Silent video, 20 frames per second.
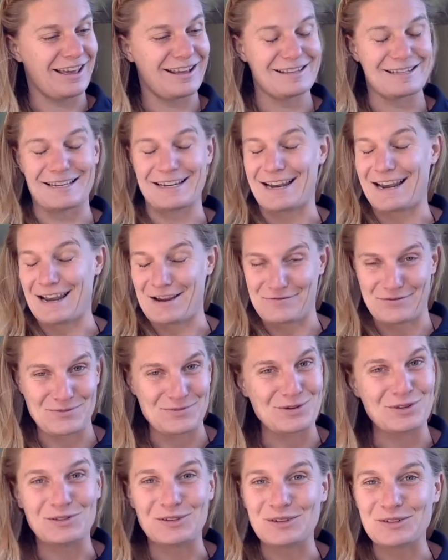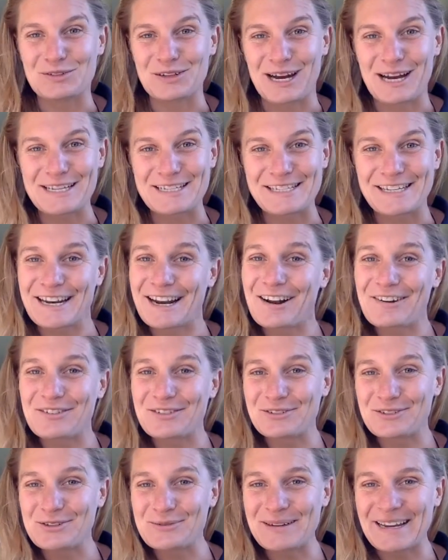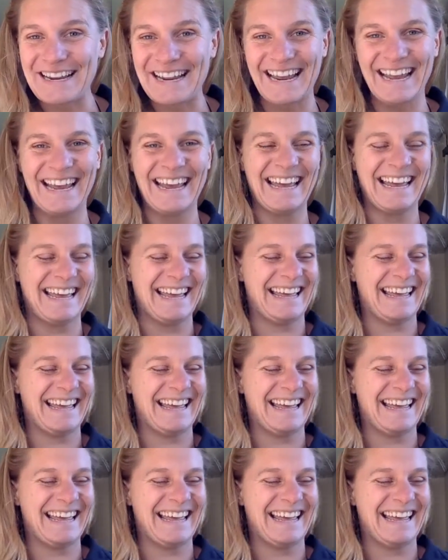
things are never moving fast enough for me,